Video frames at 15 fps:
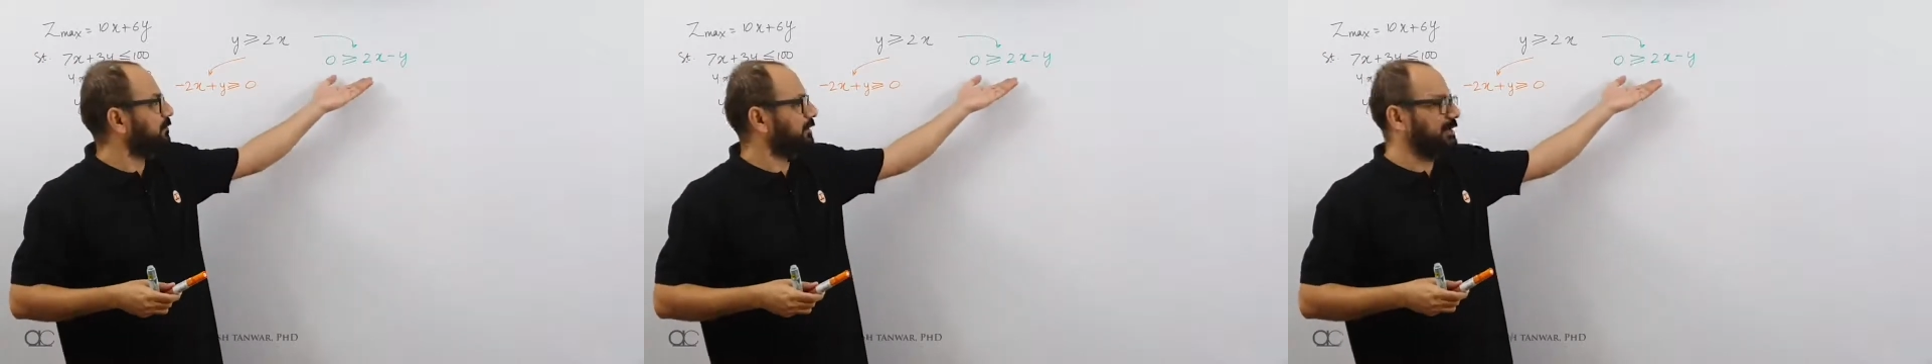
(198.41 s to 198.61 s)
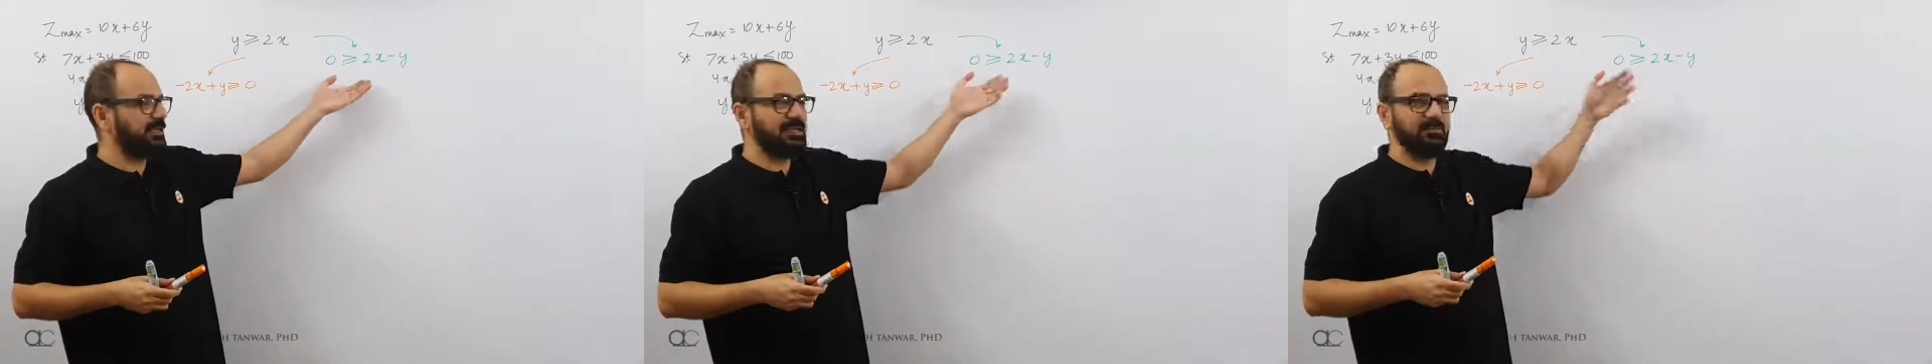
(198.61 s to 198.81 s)

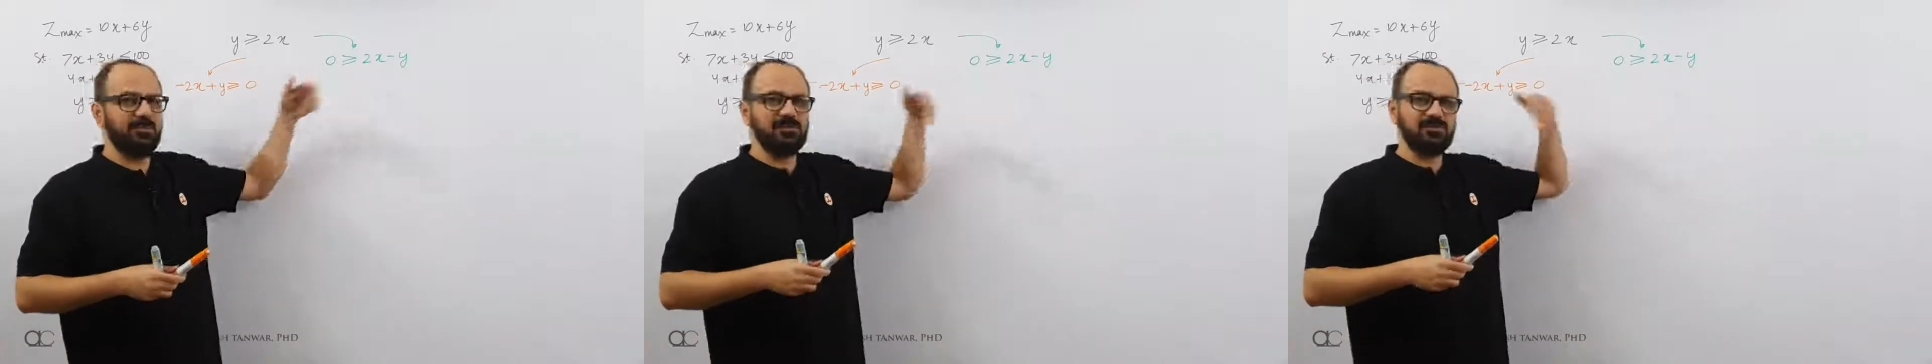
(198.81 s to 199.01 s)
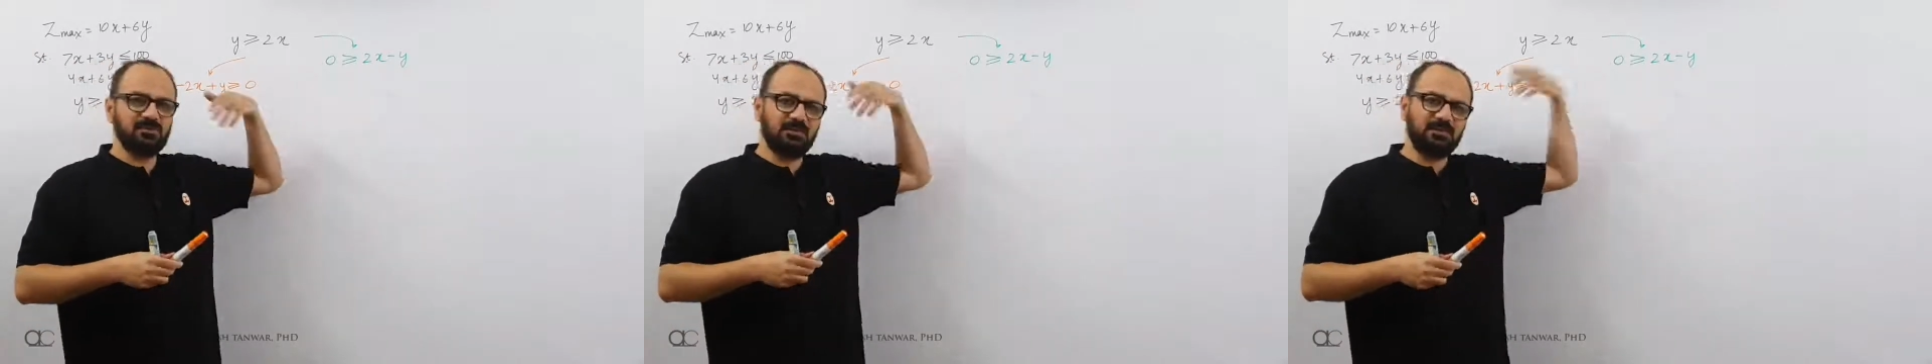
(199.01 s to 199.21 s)

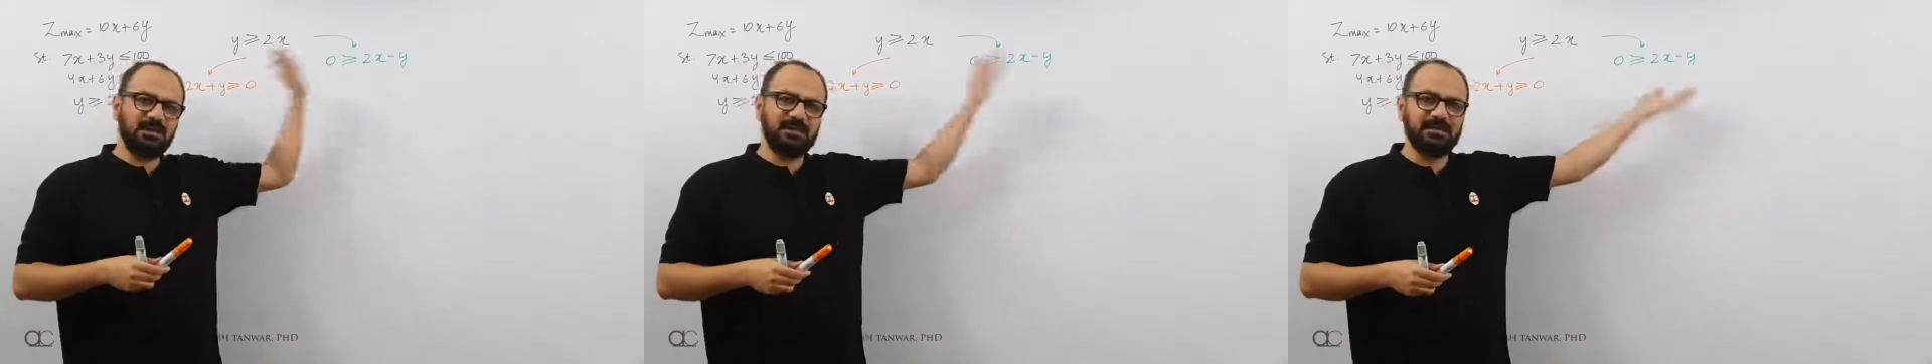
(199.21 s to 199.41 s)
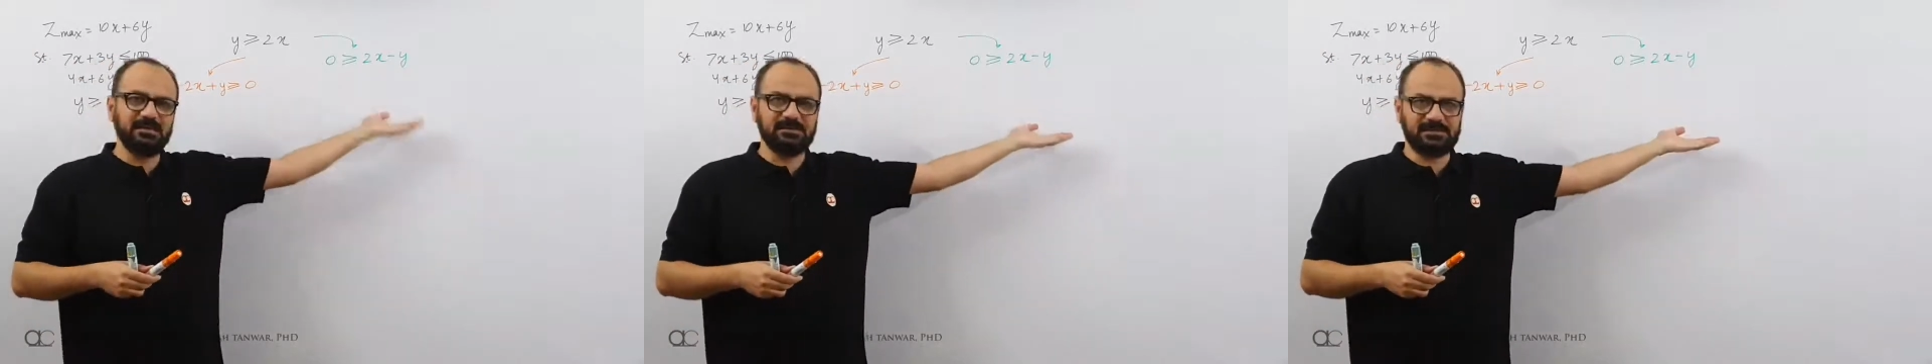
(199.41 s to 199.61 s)
variables on
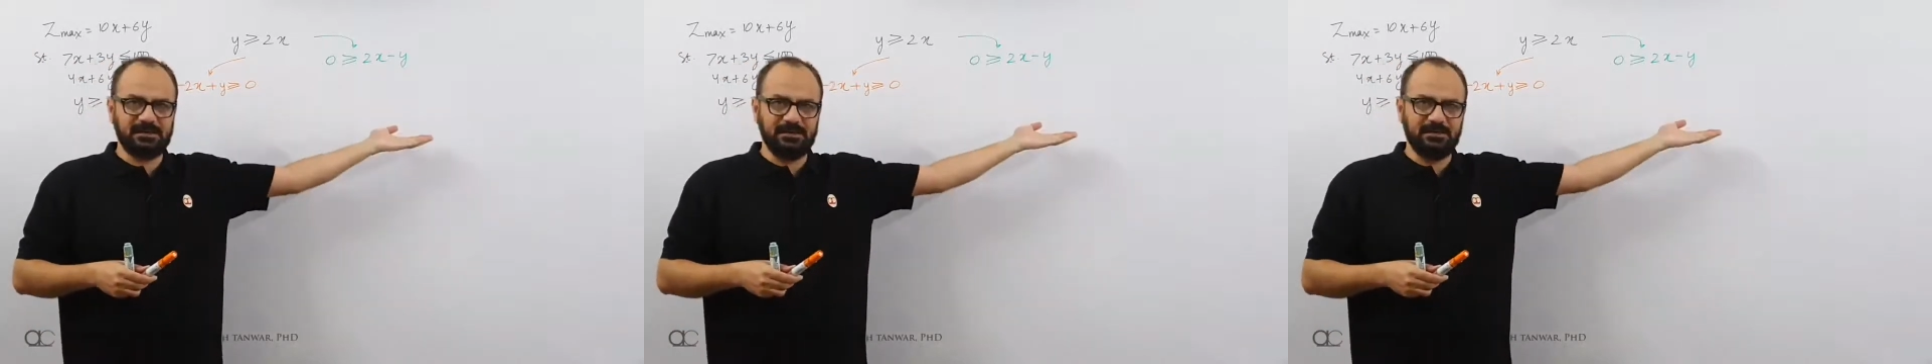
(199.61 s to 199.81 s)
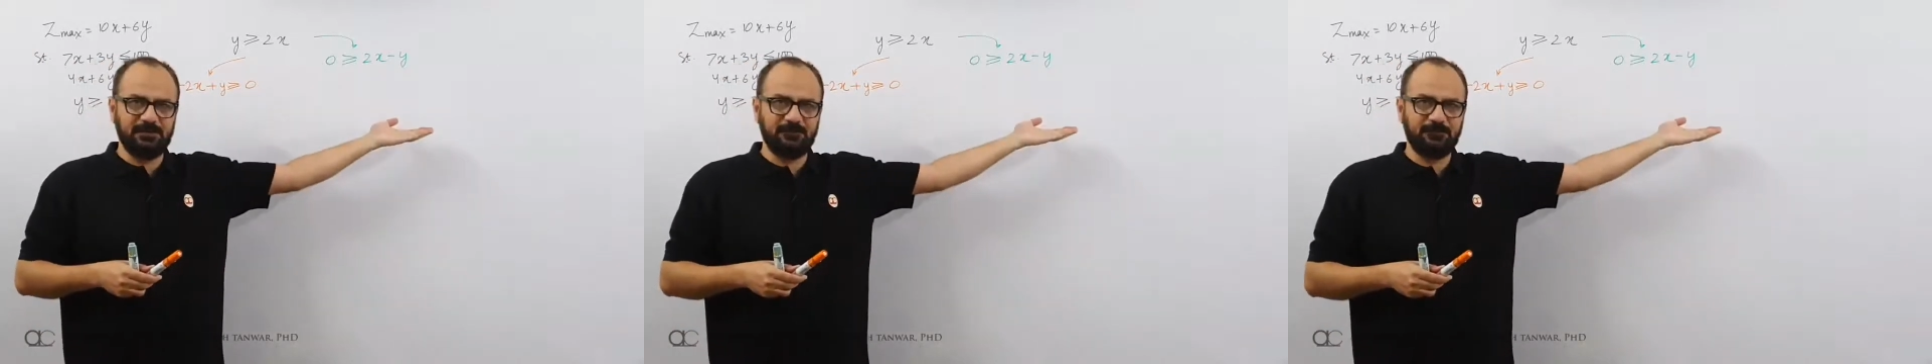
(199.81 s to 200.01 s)
right hand
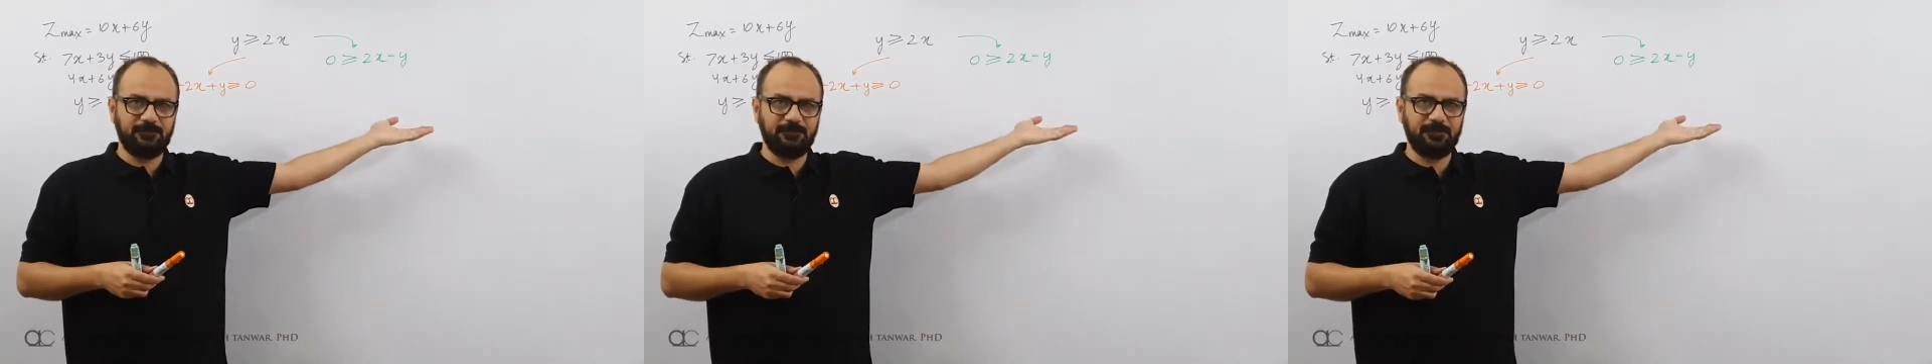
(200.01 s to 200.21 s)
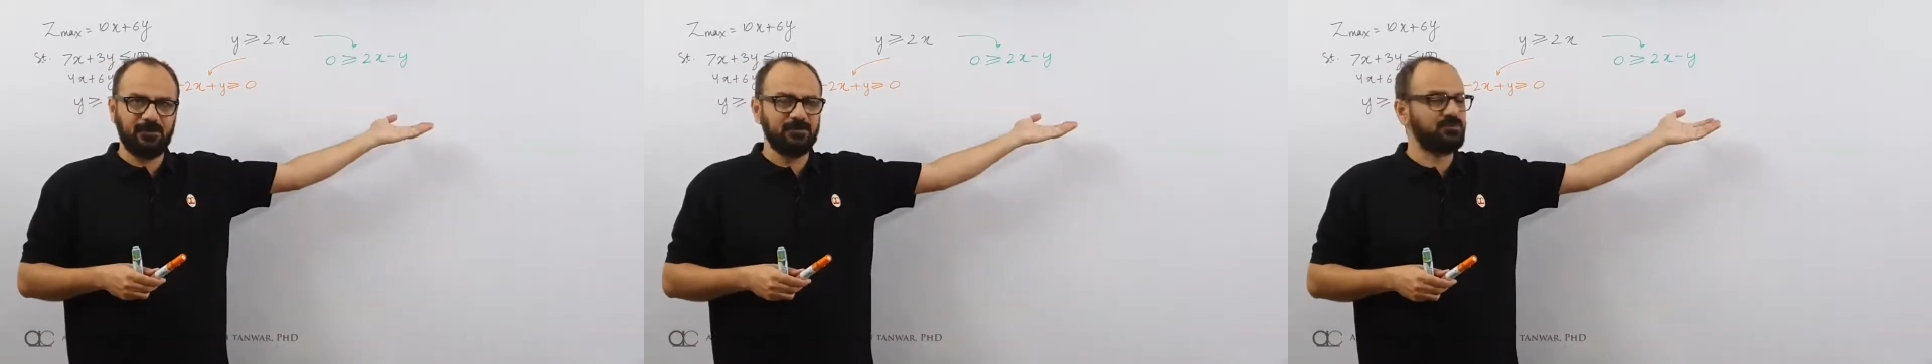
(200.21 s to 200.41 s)
side.
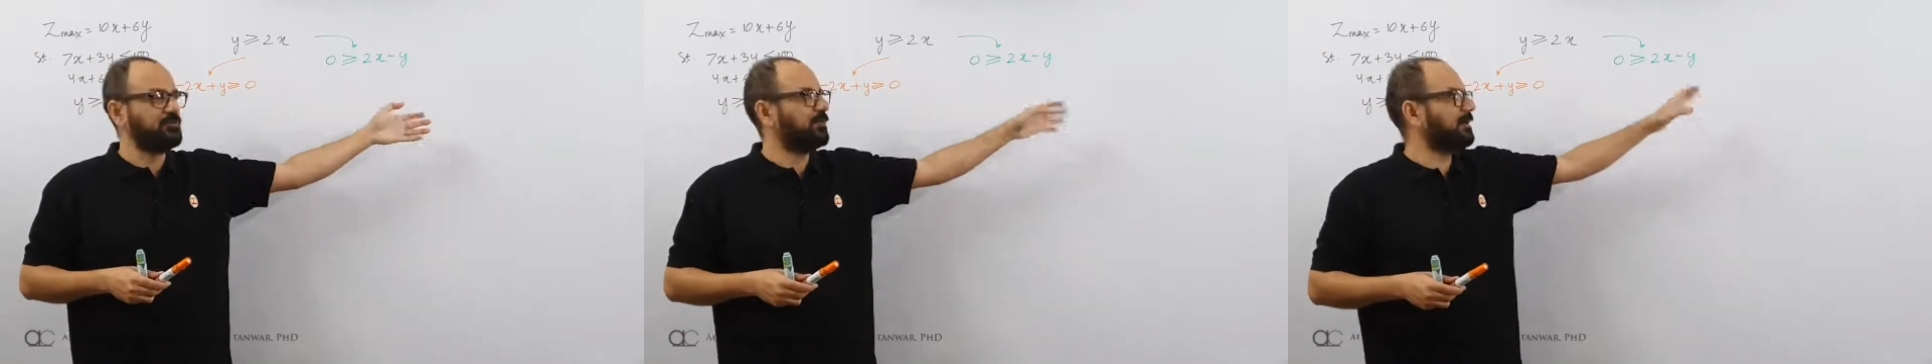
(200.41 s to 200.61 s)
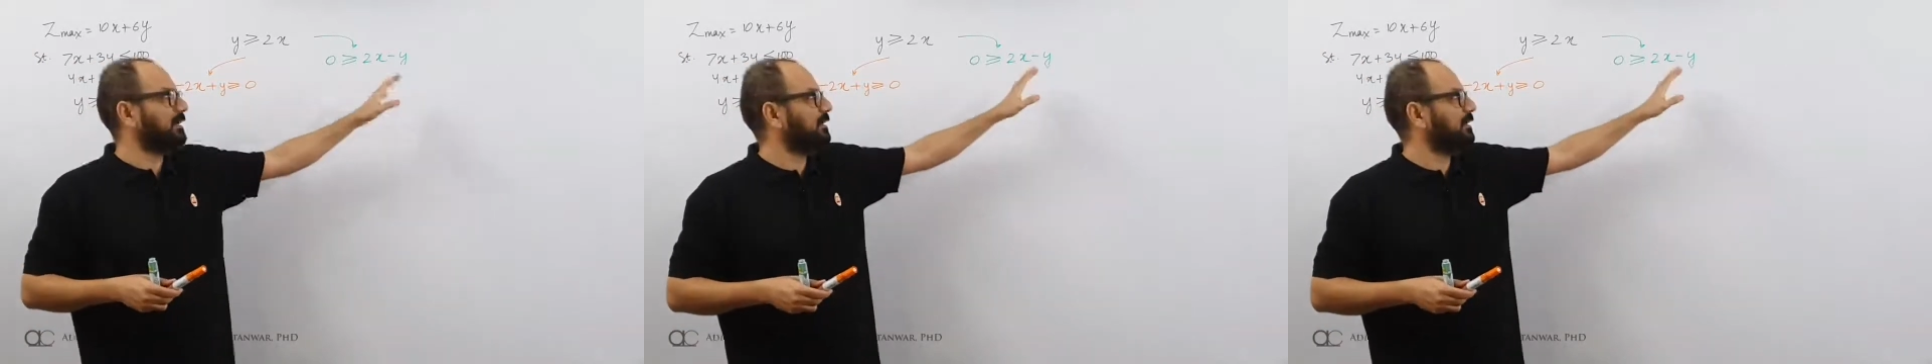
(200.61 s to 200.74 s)
So what